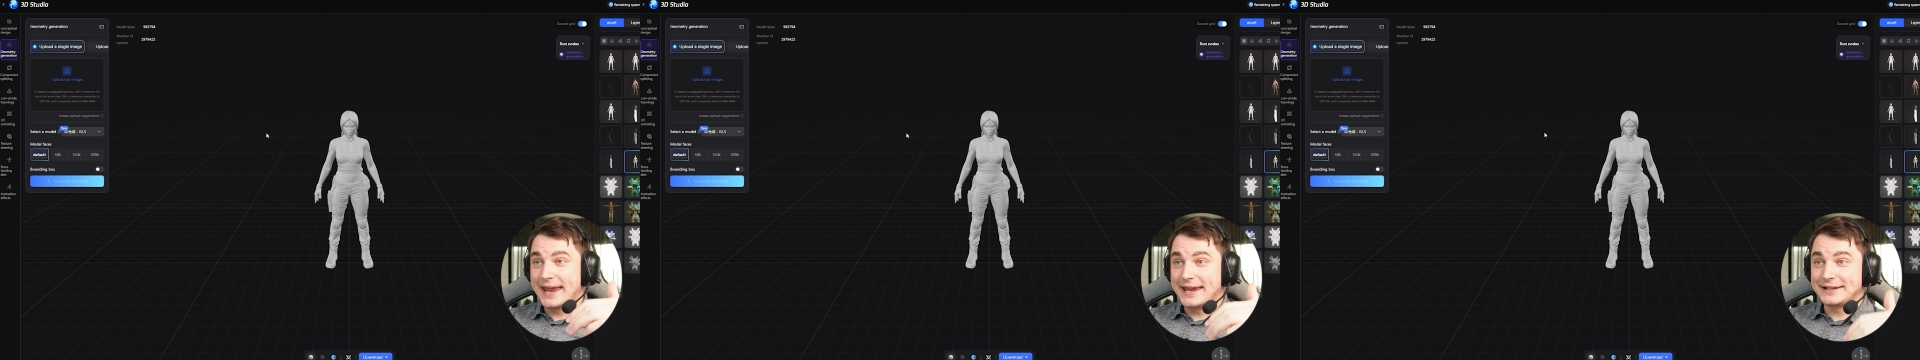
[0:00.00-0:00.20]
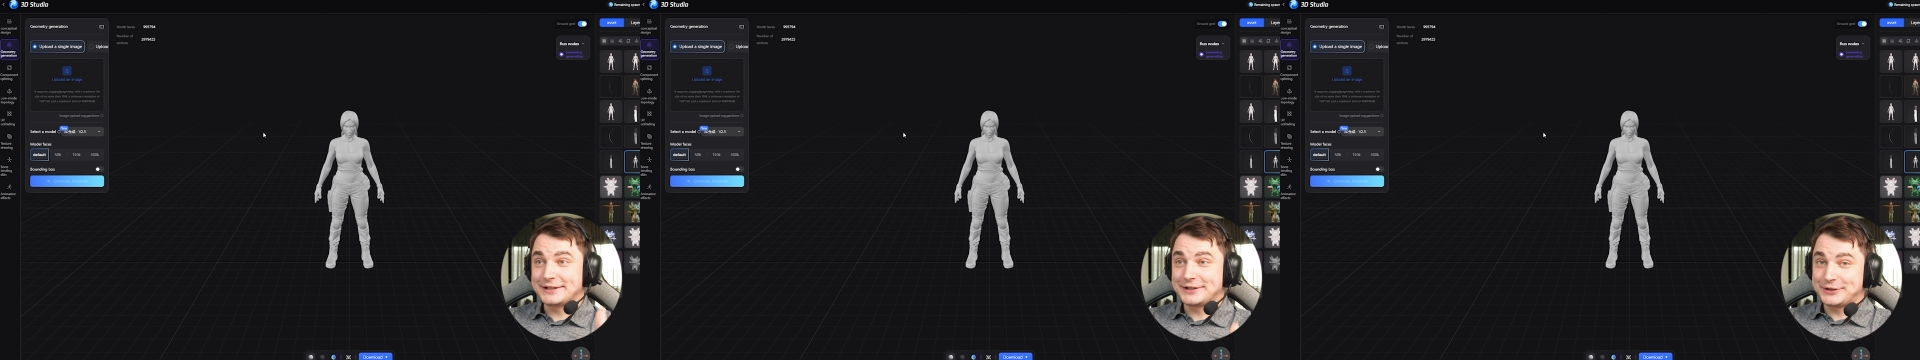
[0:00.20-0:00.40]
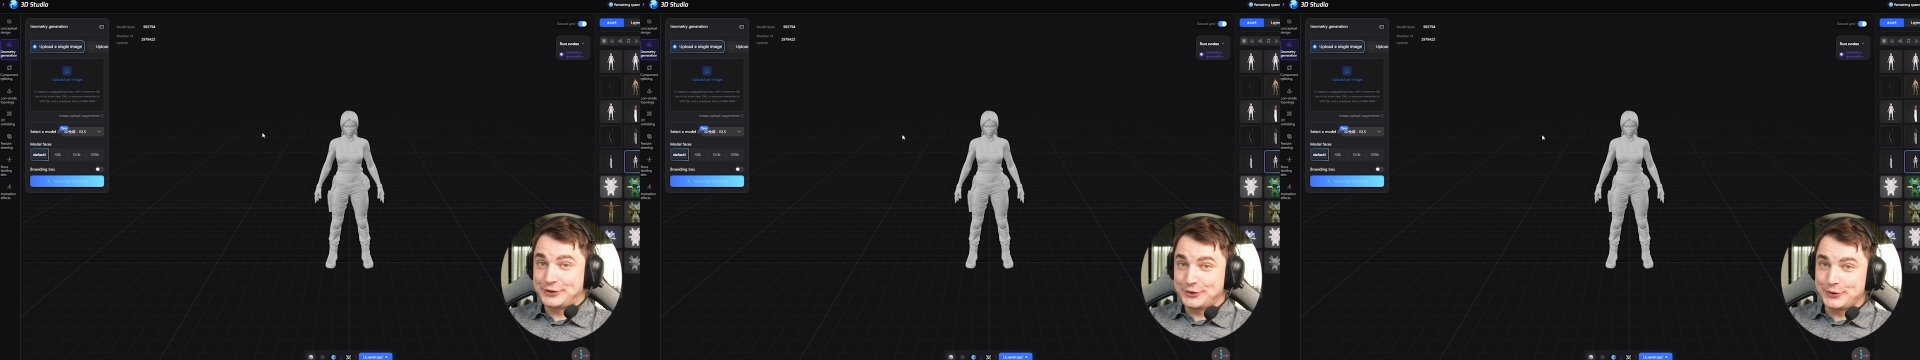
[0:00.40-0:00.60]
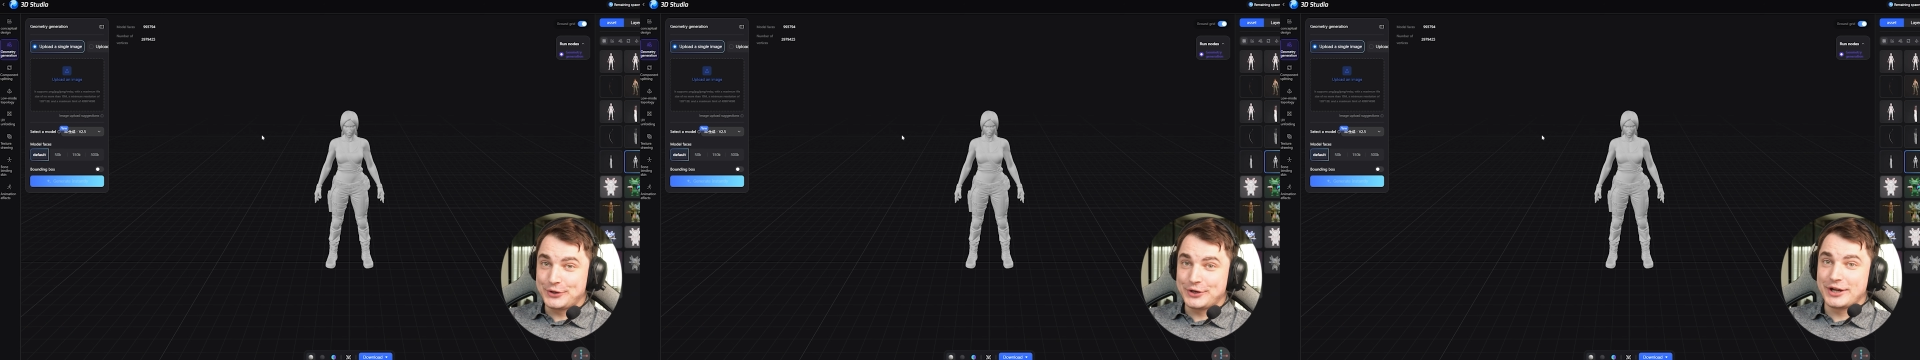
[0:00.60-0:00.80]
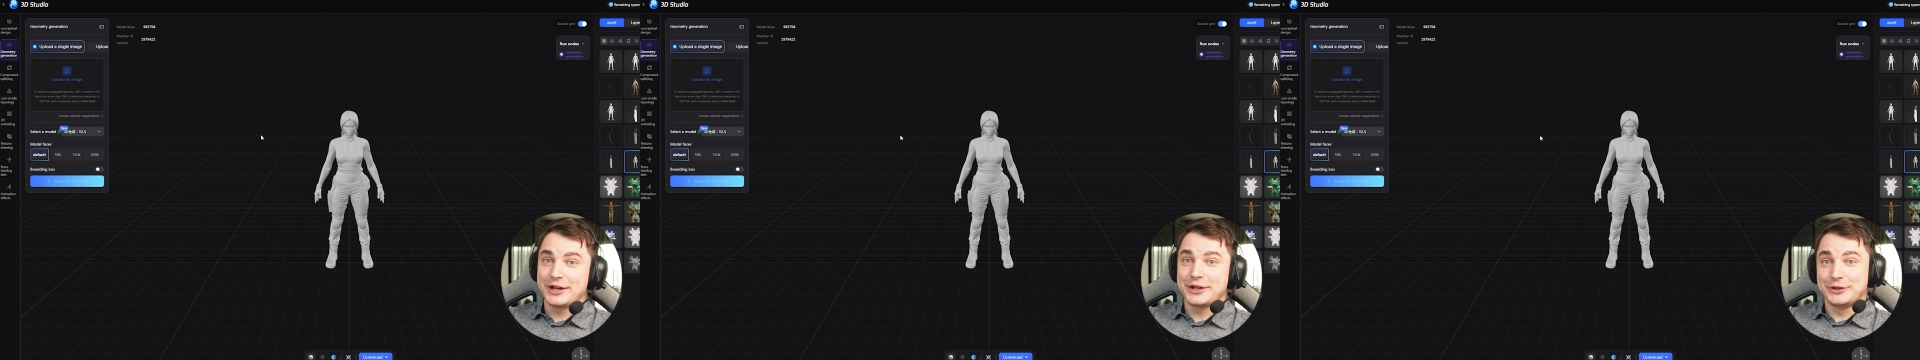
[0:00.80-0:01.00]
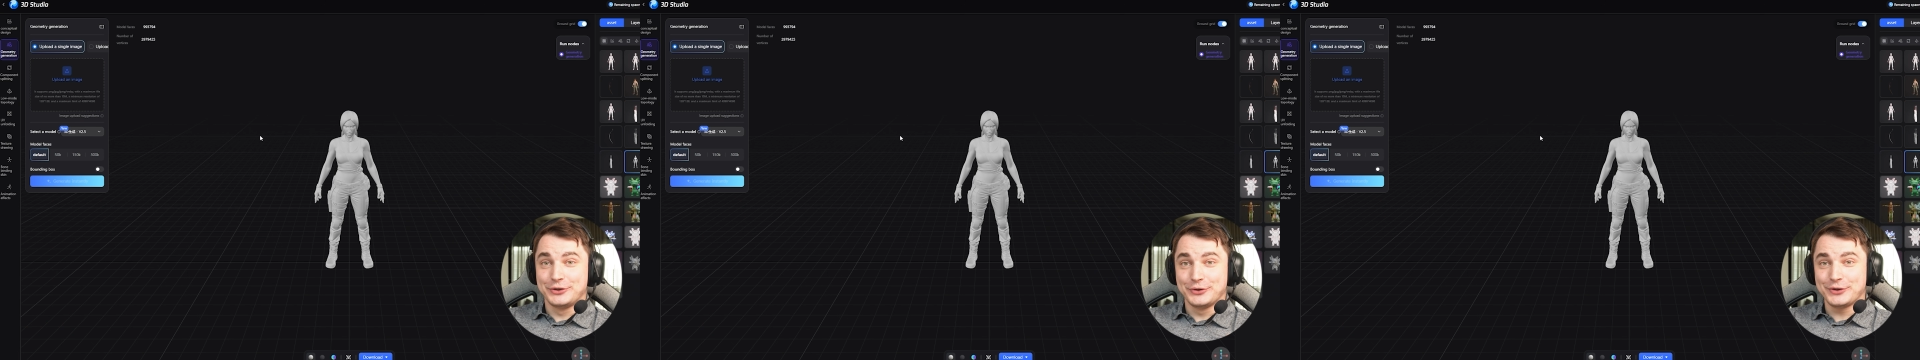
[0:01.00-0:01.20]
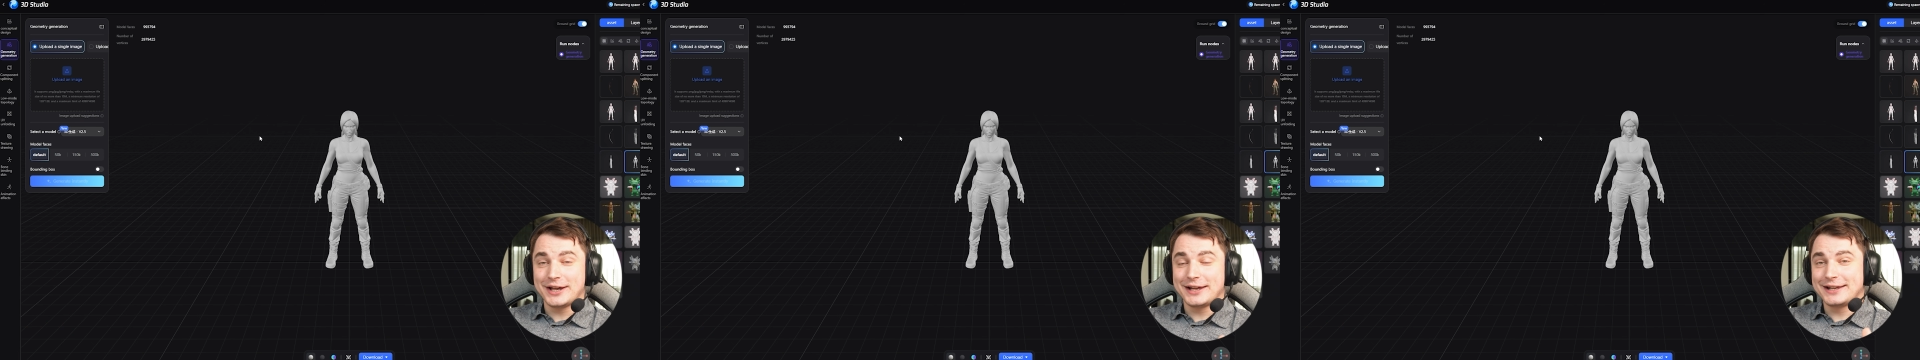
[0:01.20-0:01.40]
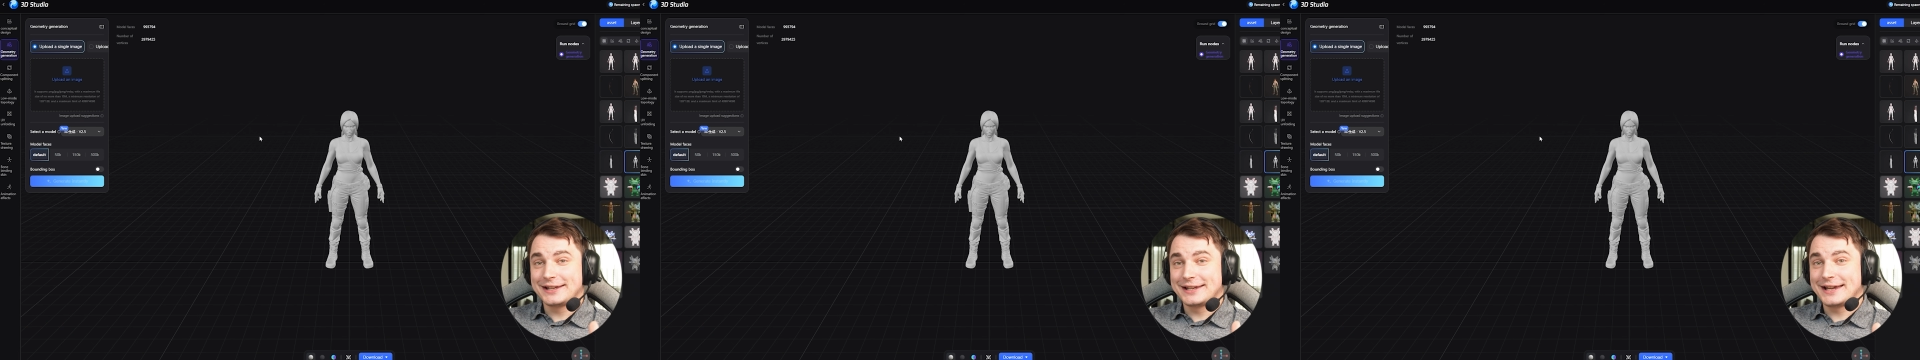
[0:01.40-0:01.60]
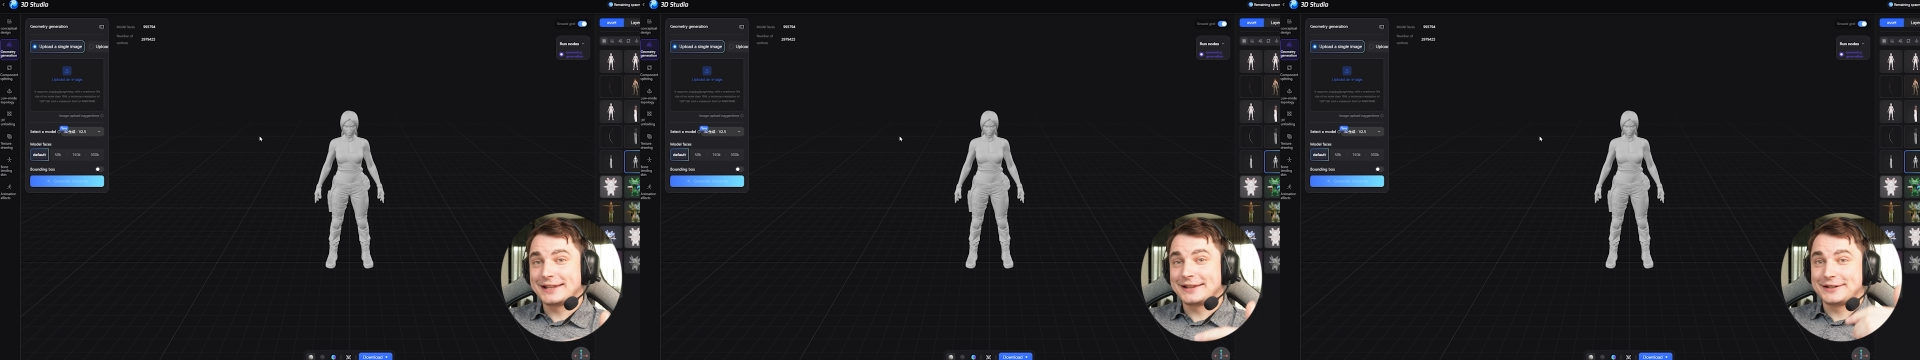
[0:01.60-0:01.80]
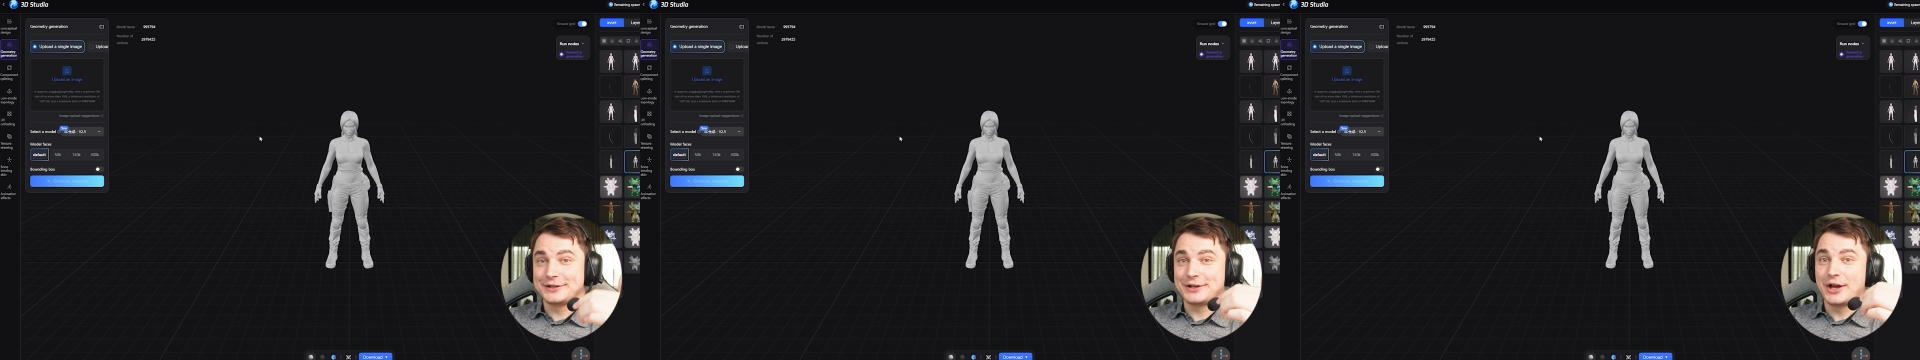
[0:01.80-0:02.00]
In Studio, you're gonna
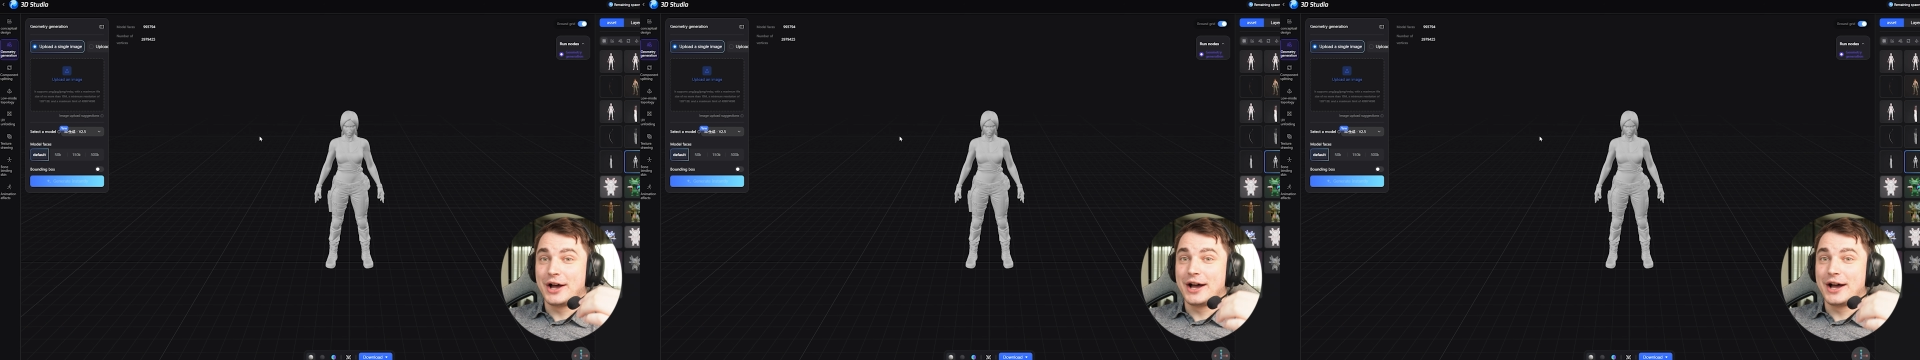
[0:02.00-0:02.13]
get